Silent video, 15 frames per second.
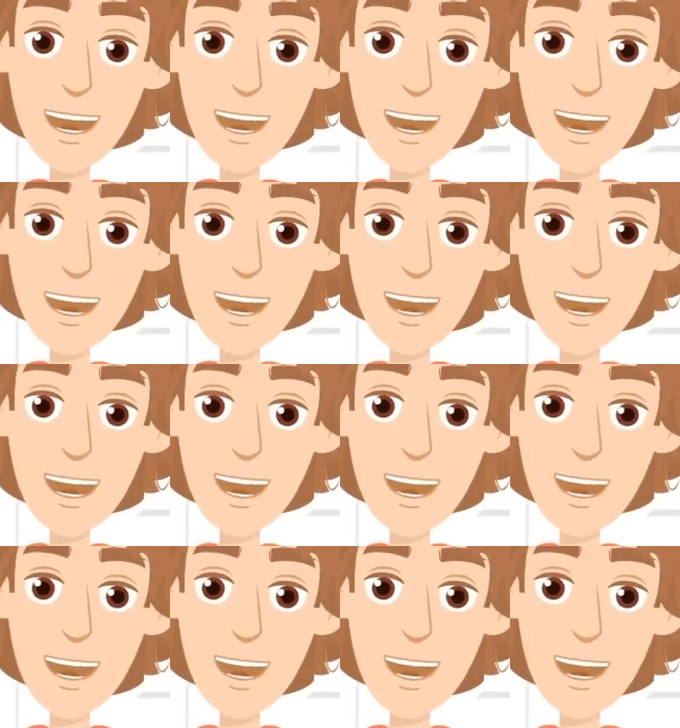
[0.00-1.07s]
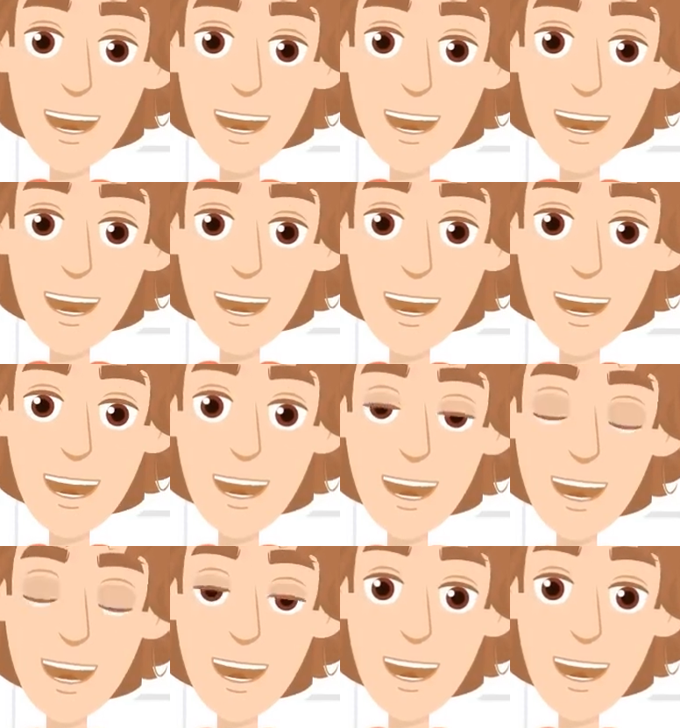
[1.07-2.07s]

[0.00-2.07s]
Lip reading: No one is speaking in this clip.